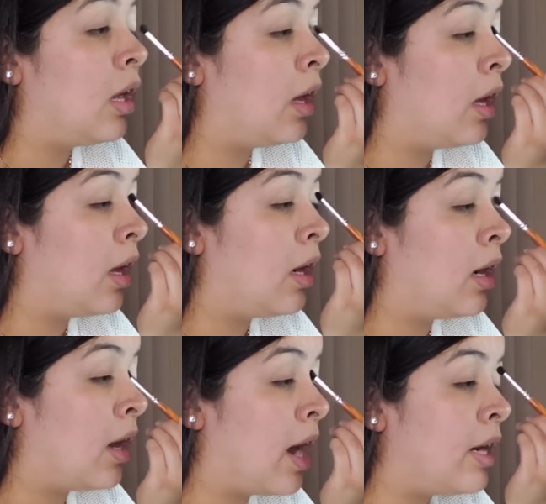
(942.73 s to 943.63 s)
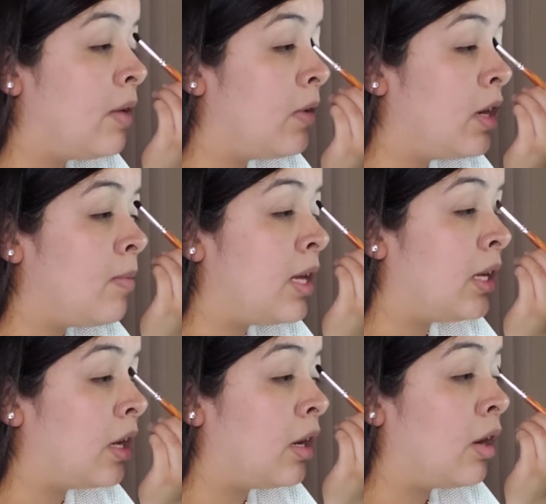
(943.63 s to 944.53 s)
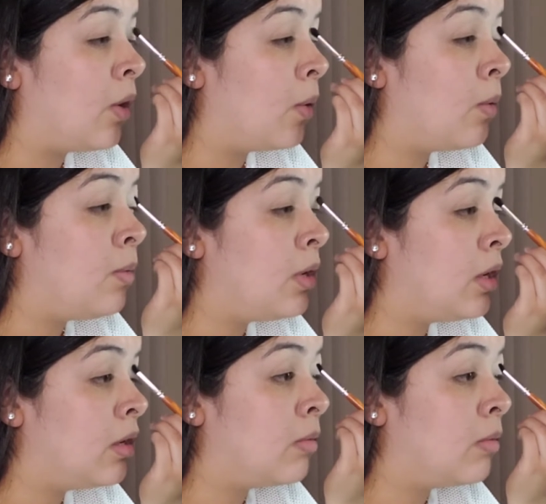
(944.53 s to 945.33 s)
and I didn't really make it known.